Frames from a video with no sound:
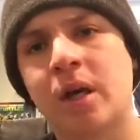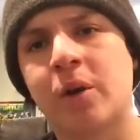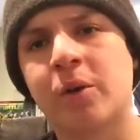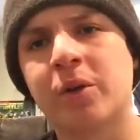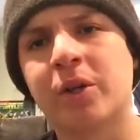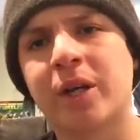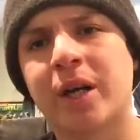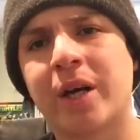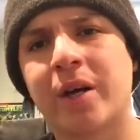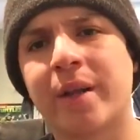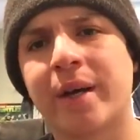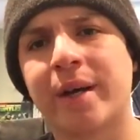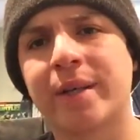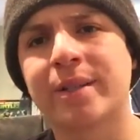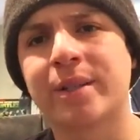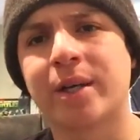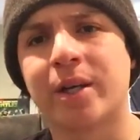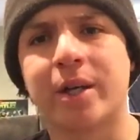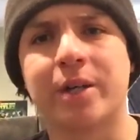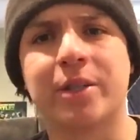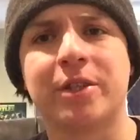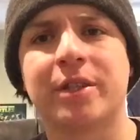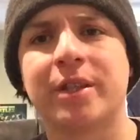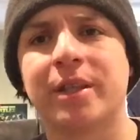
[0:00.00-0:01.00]
I wonder how that
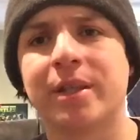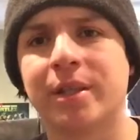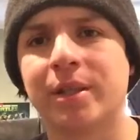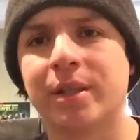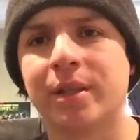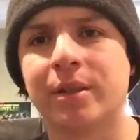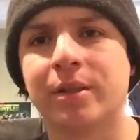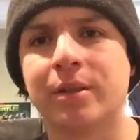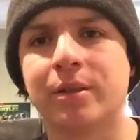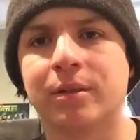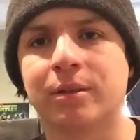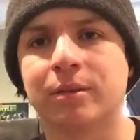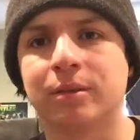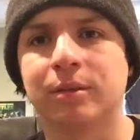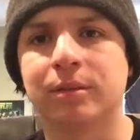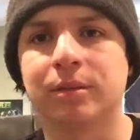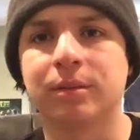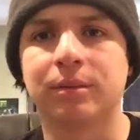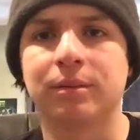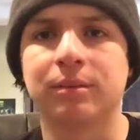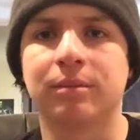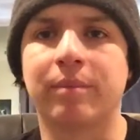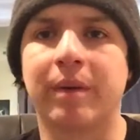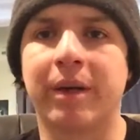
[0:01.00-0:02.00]
sounded. I just hit the little
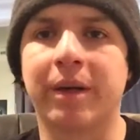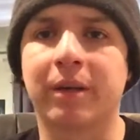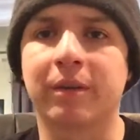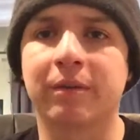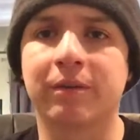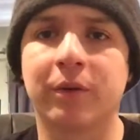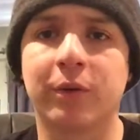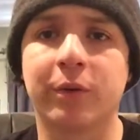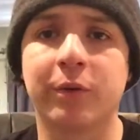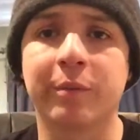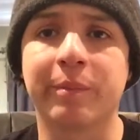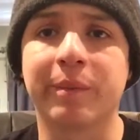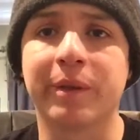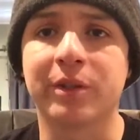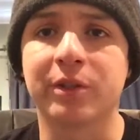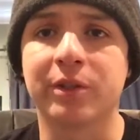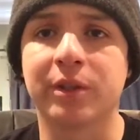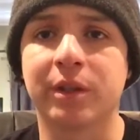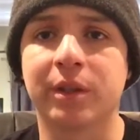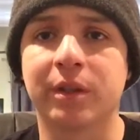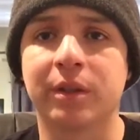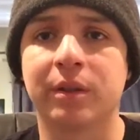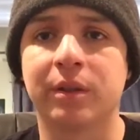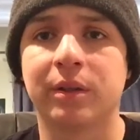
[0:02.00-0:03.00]
microphone with my
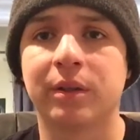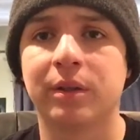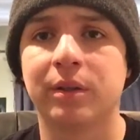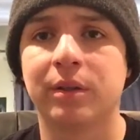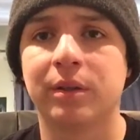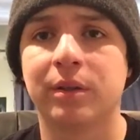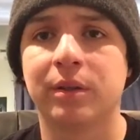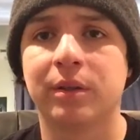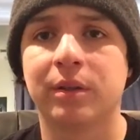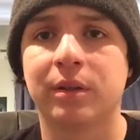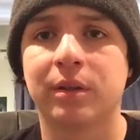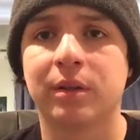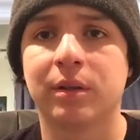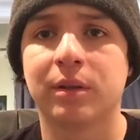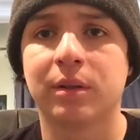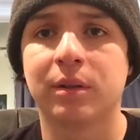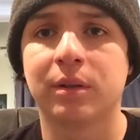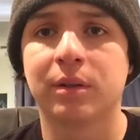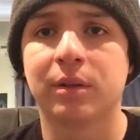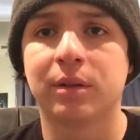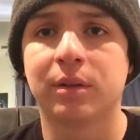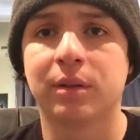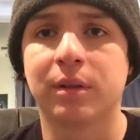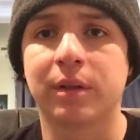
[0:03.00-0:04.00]
chin.
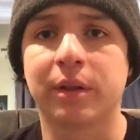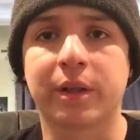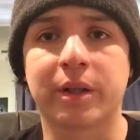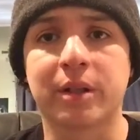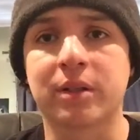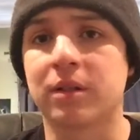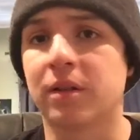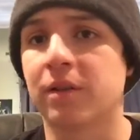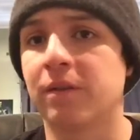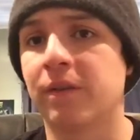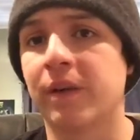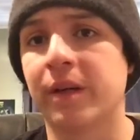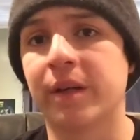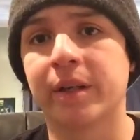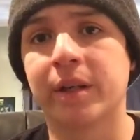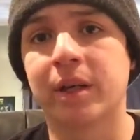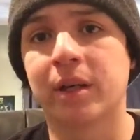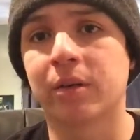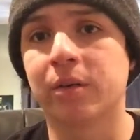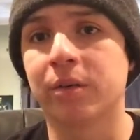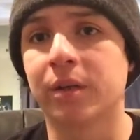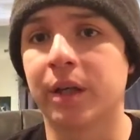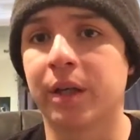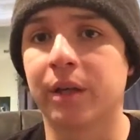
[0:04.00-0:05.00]
I guess I'll find
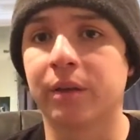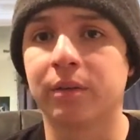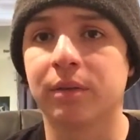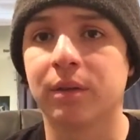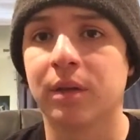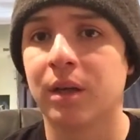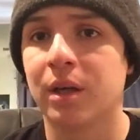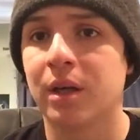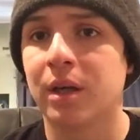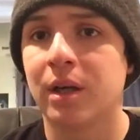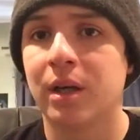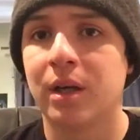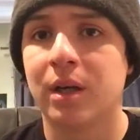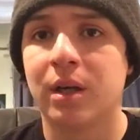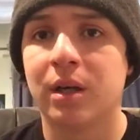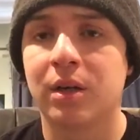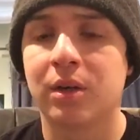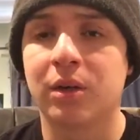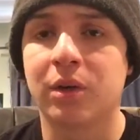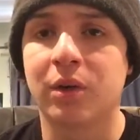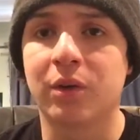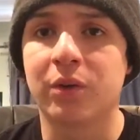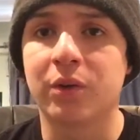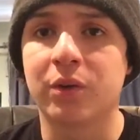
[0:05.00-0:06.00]
out when I
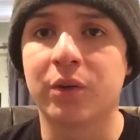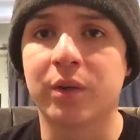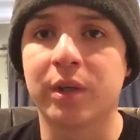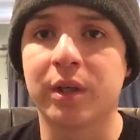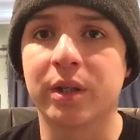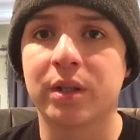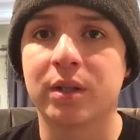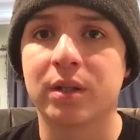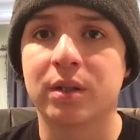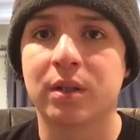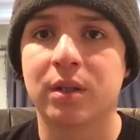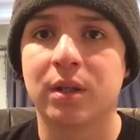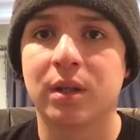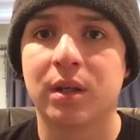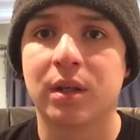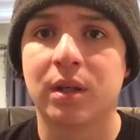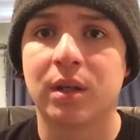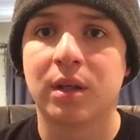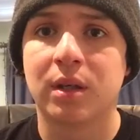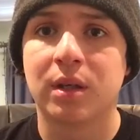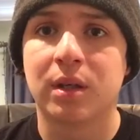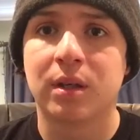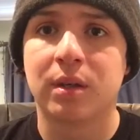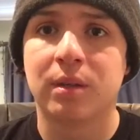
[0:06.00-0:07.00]
go through this.
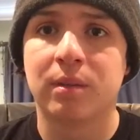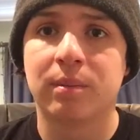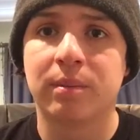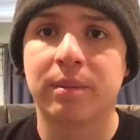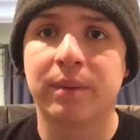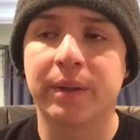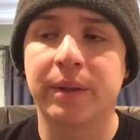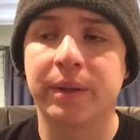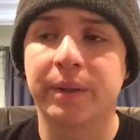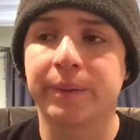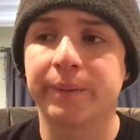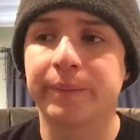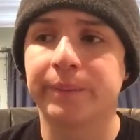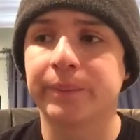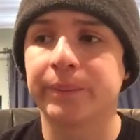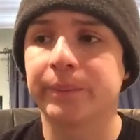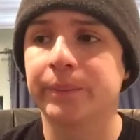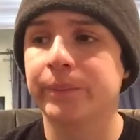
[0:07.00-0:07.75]
But